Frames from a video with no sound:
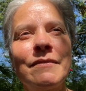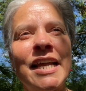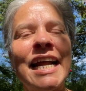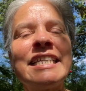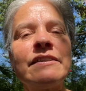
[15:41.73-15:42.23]

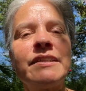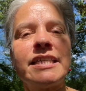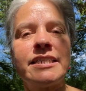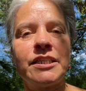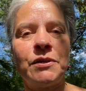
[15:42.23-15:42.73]

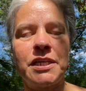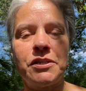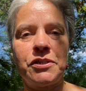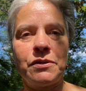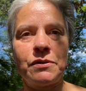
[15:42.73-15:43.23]
activities that you can
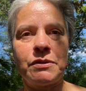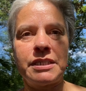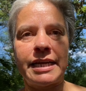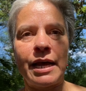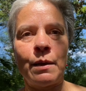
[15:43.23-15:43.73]
do to
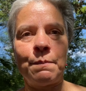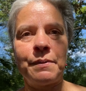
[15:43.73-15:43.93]
help